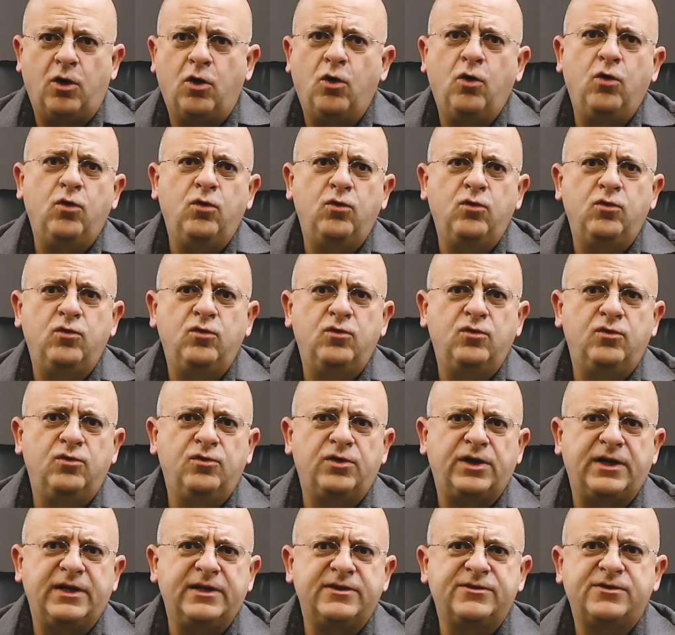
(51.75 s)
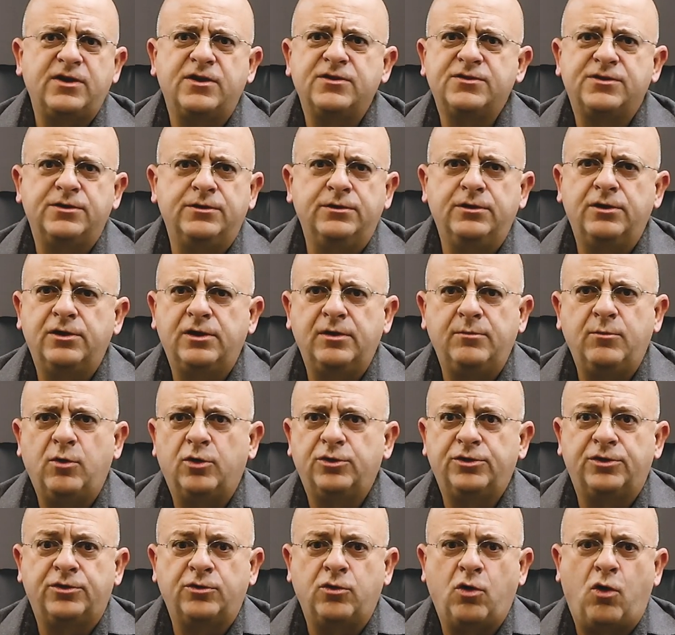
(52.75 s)
all Renaissance and early
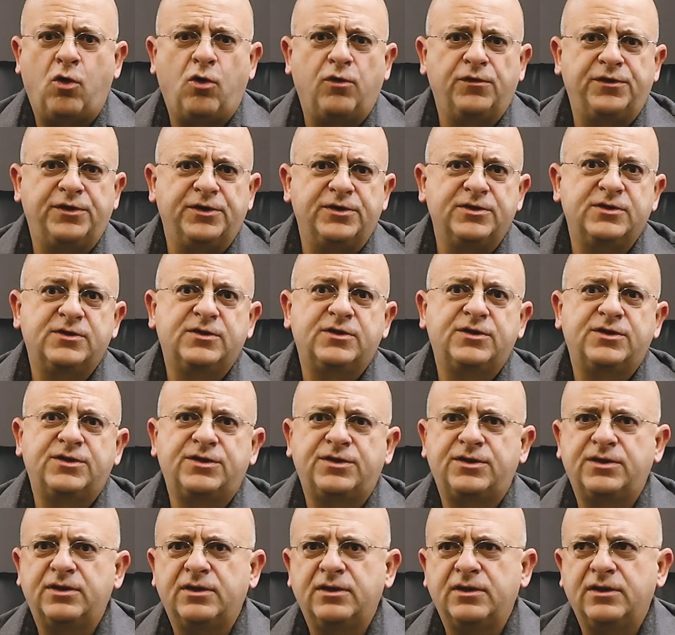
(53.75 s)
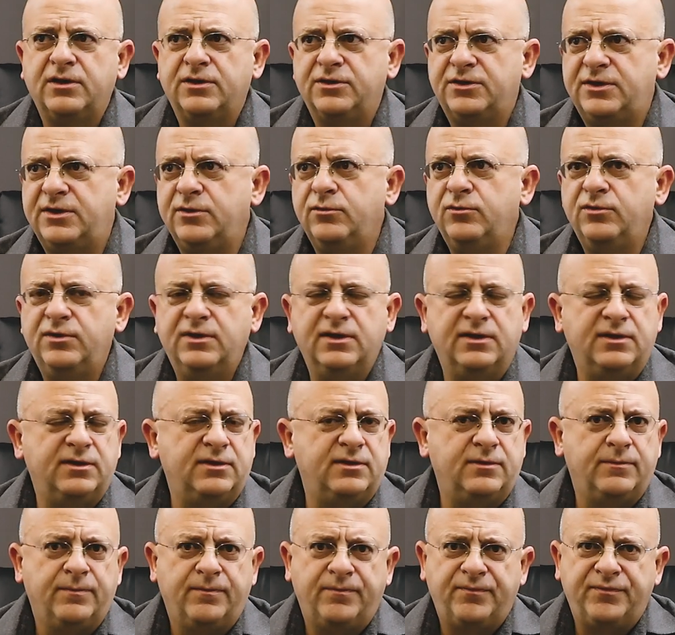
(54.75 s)
modern authors until
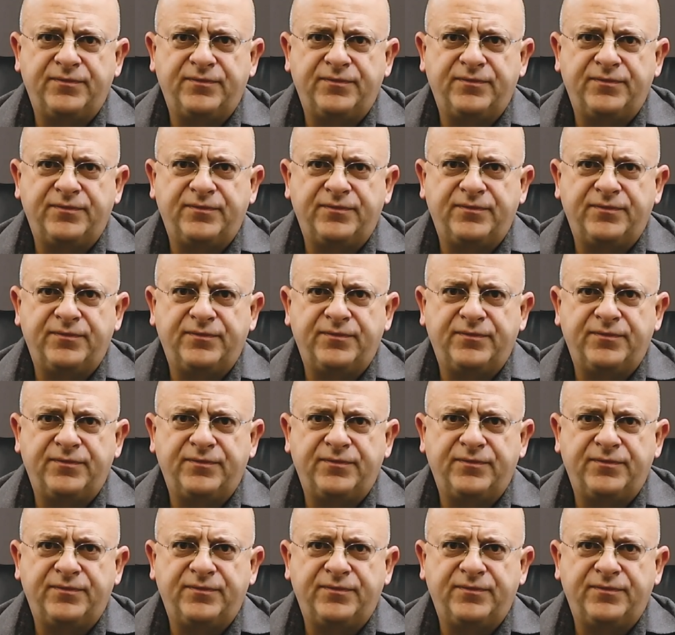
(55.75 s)
the